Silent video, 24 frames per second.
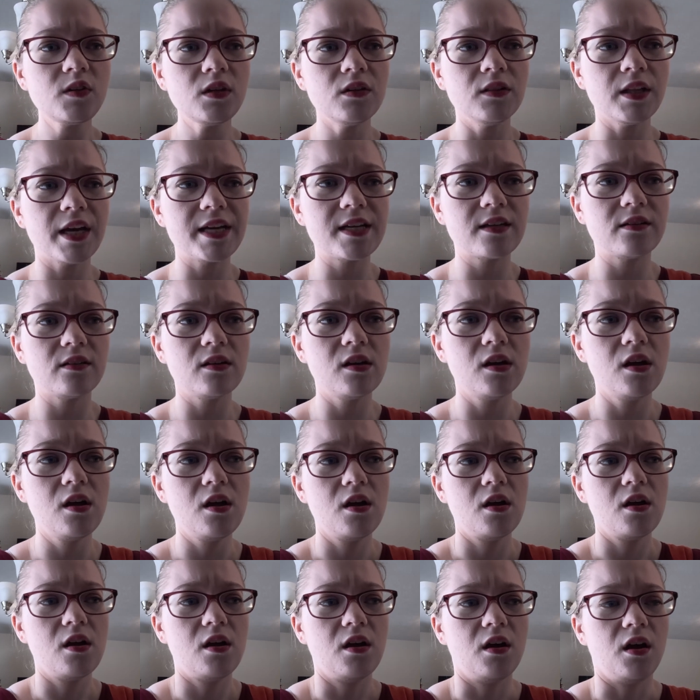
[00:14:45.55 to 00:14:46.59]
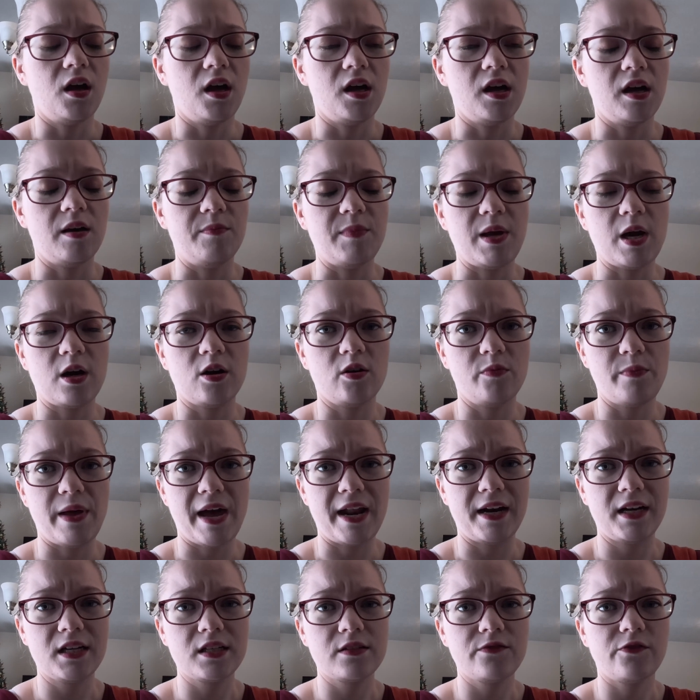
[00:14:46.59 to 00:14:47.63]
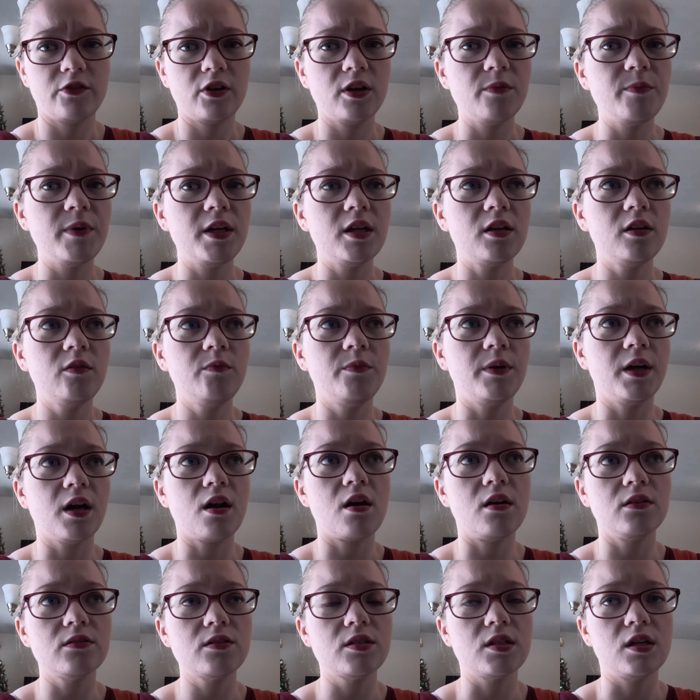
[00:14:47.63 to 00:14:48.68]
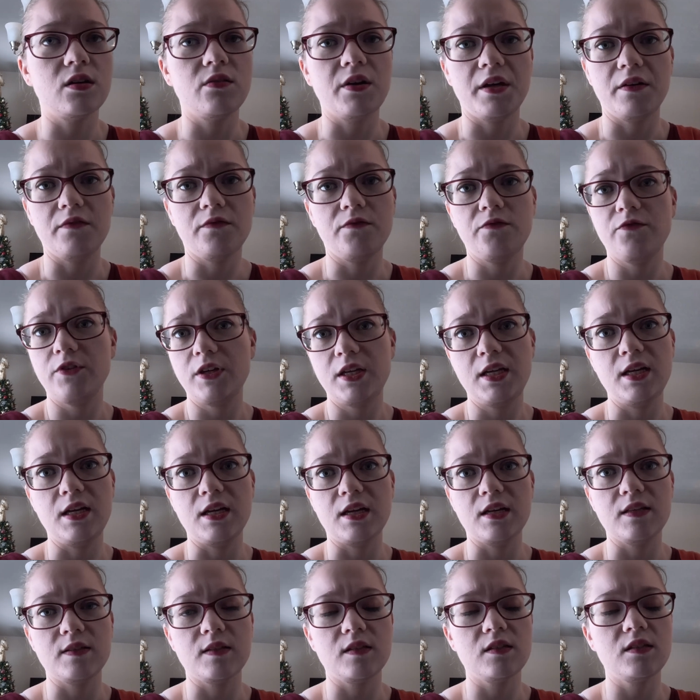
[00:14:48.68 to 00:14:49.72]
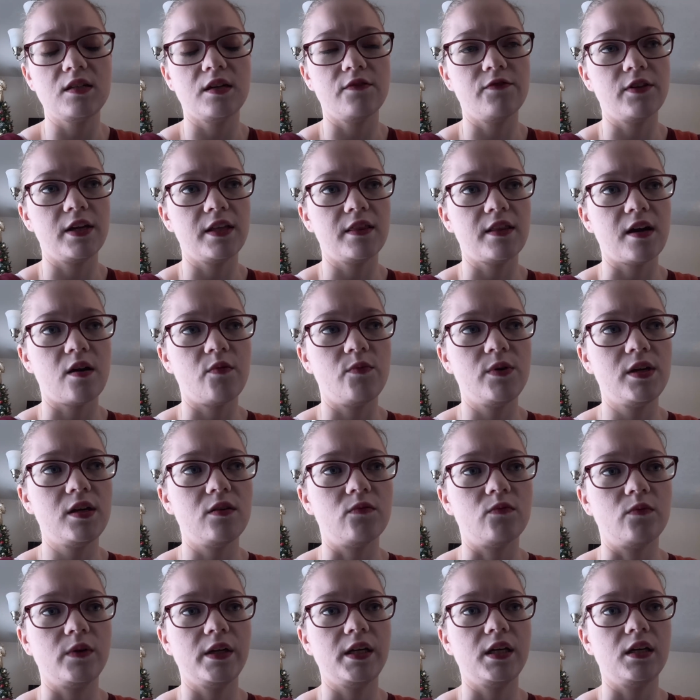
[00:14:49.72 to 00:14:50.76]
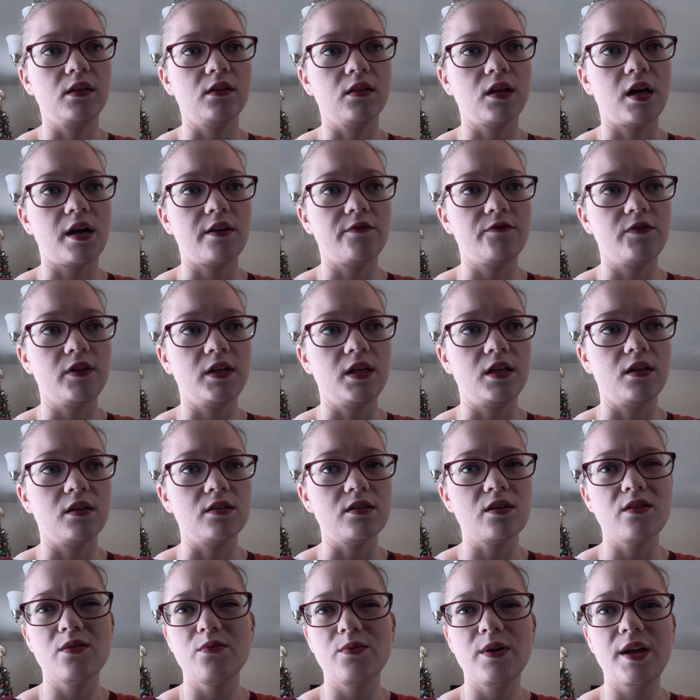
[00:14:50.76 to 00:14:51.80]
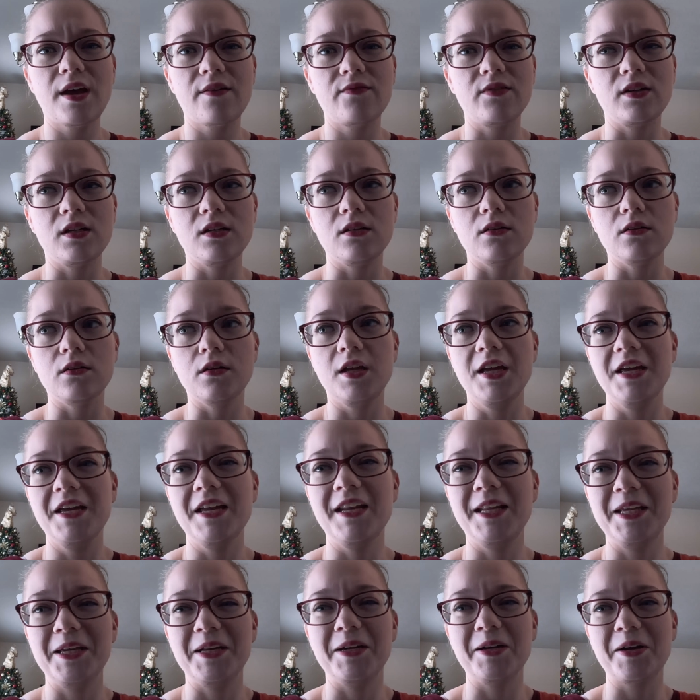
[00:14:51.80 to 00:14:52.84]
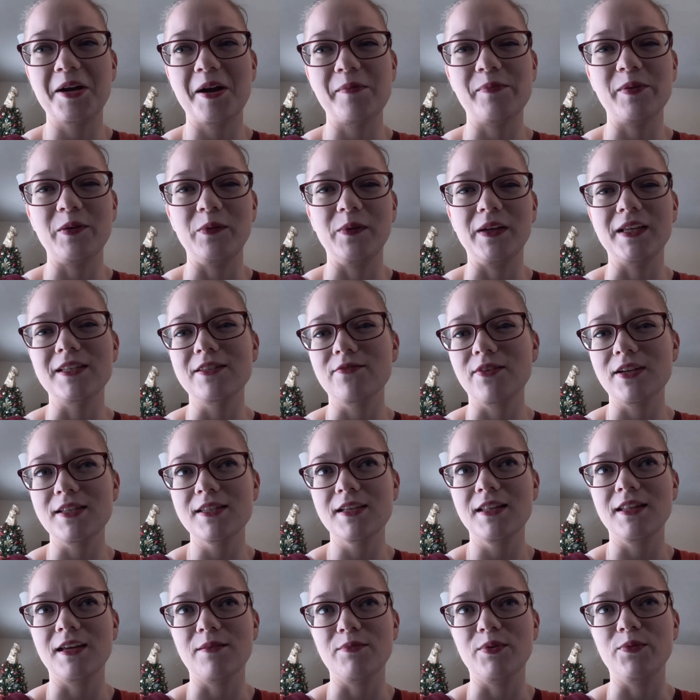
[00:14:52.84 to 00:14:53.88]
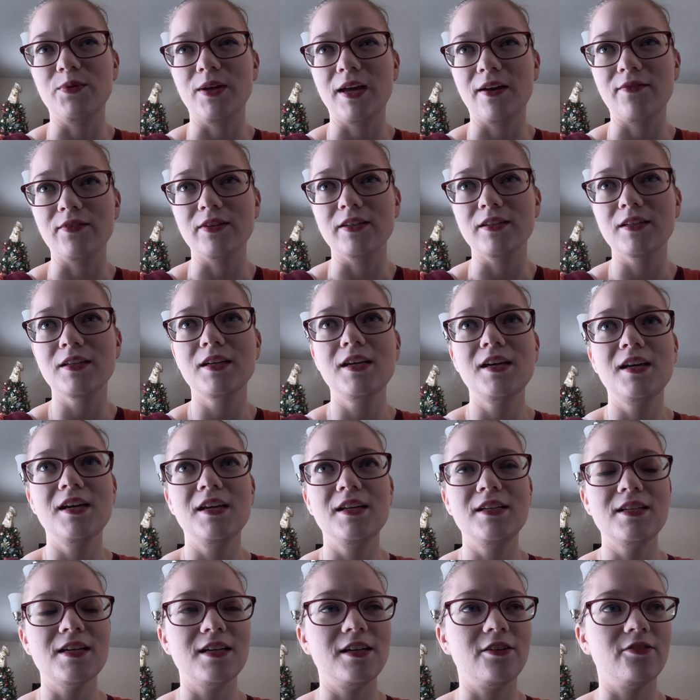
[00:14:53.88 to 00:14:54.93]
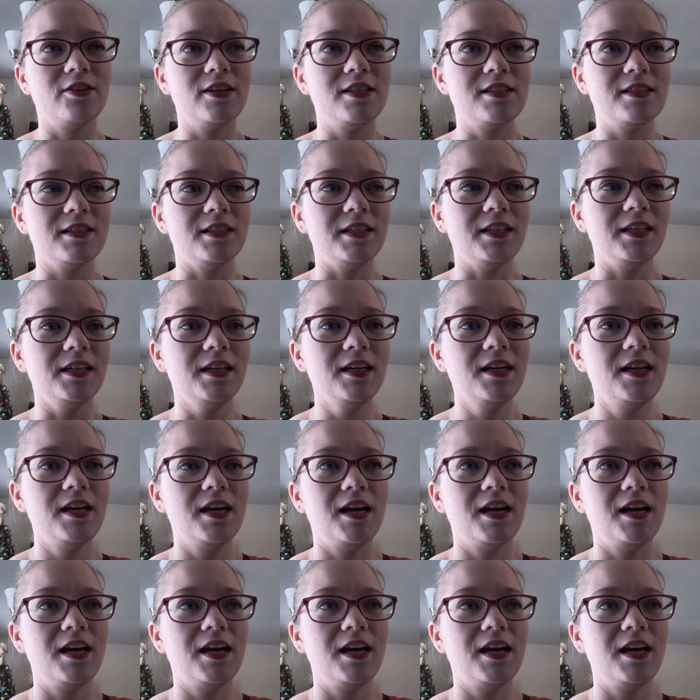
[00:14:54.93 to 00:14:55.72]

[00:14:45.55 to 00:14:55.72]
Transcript: like aromatics for a meal, but also in fajitas and stuff like that. We eat a lot of fajitas, although we haven't eaten in a couple of weeks. So I say that, but we haven't done it recently.